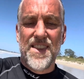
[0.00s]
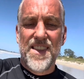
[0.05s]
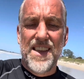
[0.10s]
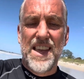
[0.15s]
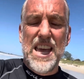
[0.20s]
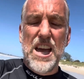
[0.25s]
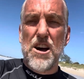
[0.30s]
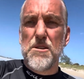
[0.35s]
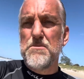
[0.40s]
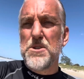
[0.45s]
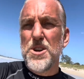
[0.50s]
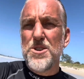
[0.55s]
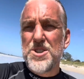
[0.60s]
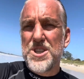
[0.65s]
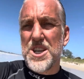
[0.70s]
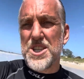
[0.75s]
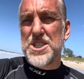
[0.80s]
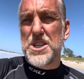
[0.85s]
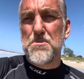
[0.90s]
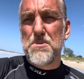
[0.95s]
Our immune
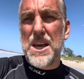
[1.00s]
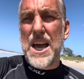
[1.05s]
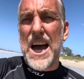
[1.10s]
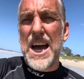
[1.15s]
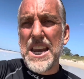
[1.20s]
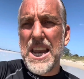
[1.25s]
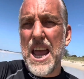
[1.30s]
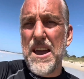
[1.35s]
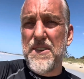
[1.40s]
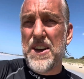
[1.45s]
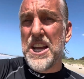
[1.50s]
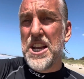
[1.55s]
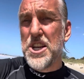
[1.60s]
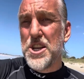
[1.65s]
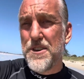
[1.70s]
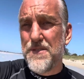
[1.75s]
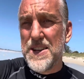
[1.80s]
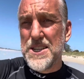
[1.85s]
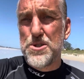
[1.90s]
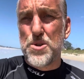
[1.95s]
system can't have an
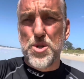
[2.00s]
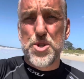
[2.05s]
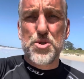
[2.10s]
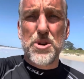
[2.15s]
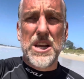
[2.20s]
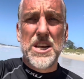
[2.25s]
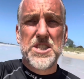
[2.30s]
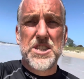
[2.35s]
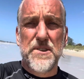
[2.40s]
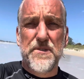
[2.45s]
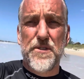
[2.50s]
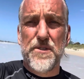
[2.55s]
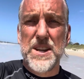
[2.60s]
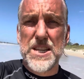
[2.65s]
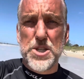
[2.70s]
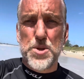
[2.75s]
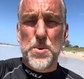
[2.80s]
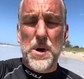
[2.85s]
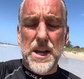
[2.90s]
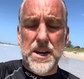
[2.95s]
individual strategy for
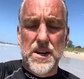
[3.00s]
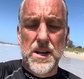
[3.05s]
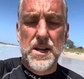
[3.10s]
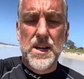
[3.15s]
each one.